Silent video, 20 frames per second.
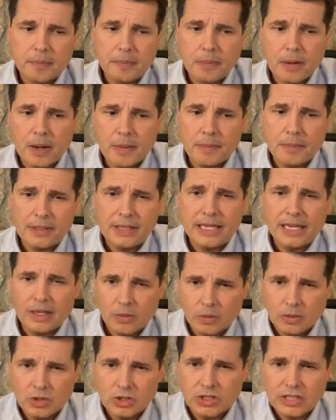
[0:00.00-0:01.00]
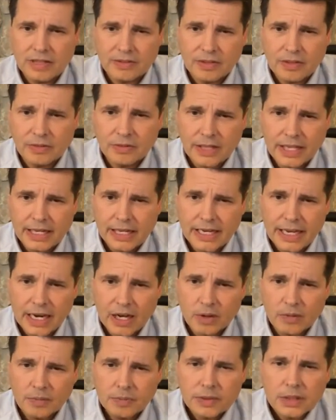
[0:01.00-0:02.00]
bump, and that will just have to flatten
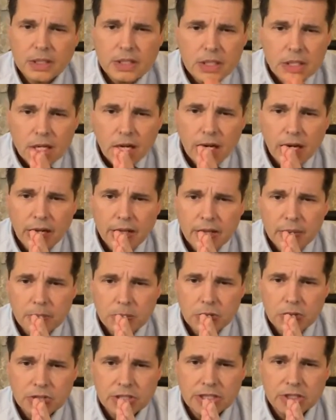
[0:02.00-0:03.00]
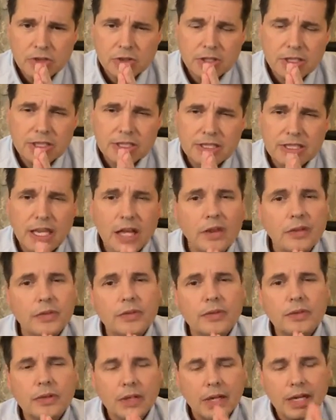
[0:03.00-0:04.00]
out. The procedure
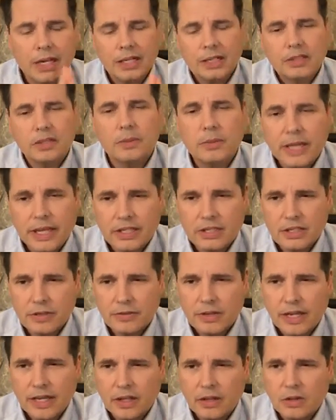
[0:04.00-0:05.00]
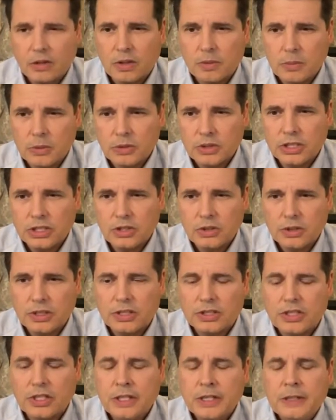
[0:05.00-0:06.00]
itself, someone asked how long the procedure
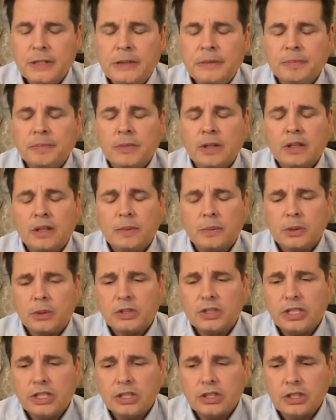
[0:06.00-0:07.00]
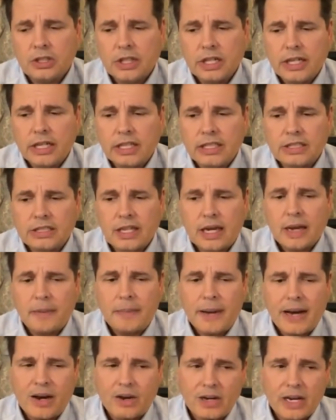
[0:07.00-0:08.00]
is. The procedure is
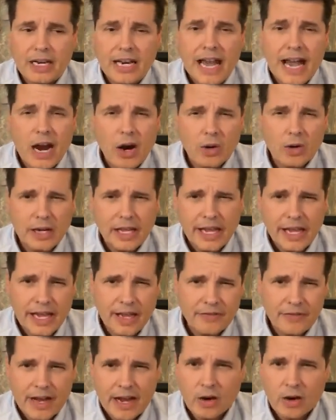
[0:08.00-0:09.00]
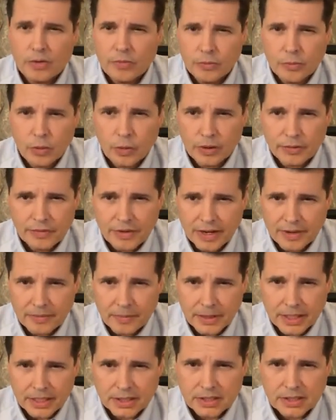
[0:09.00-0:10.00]
about an hour and a half, hour and
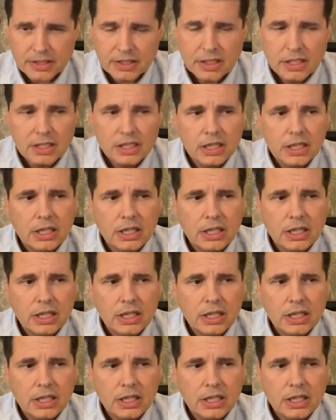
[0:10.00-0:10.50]
45 minutes.